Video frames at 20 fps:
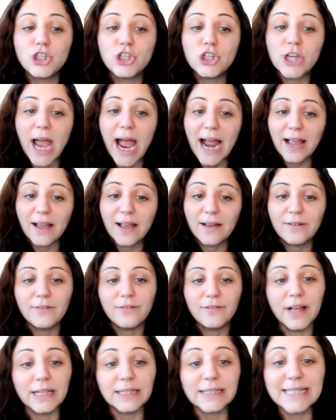Jack
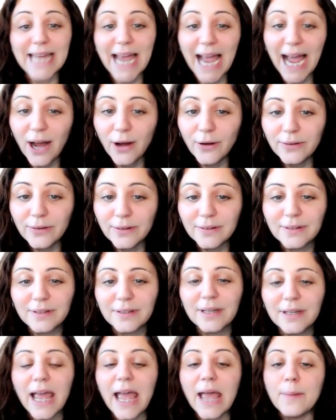fell down
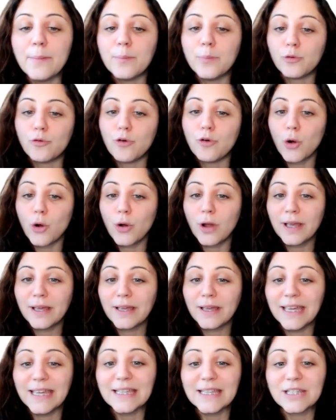and broke
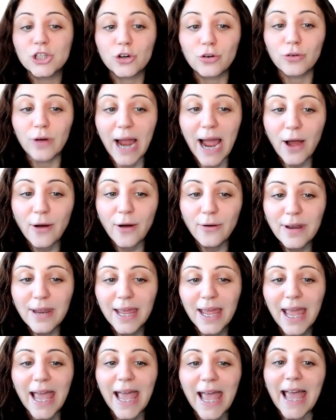his crown,
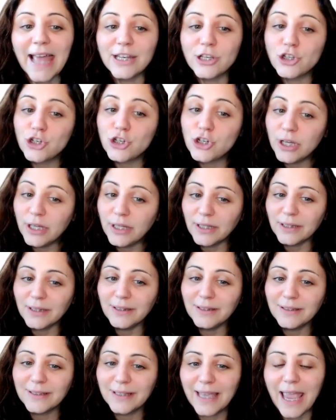and
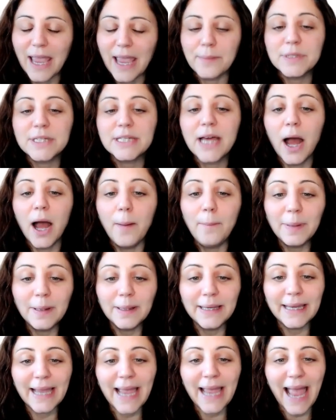Jill came
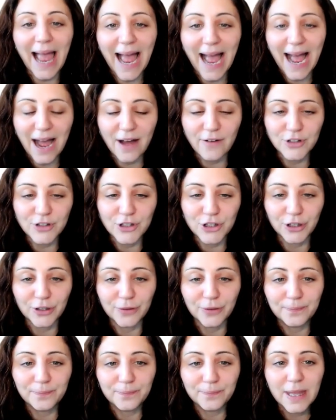tumbling after.
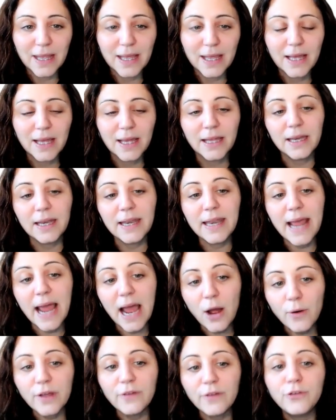
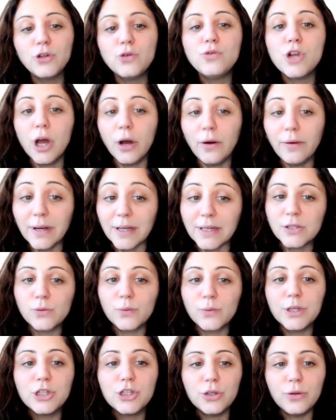Now, if you notice,
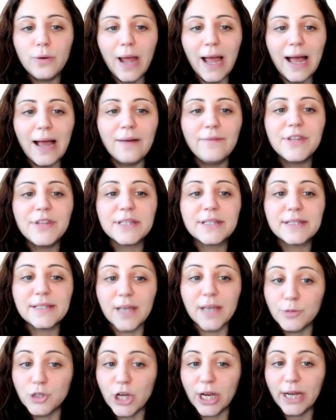we do have the
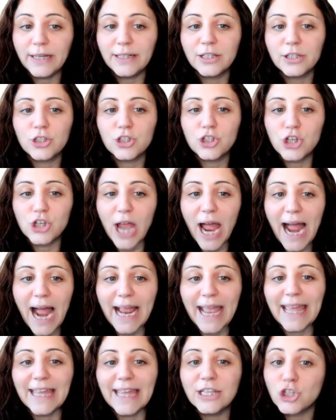subject,
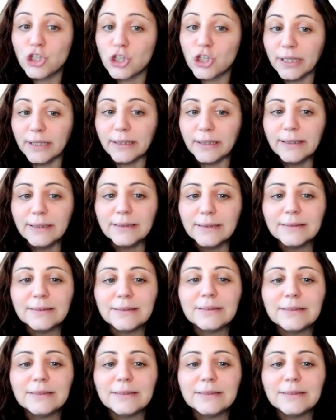Jack and Jill,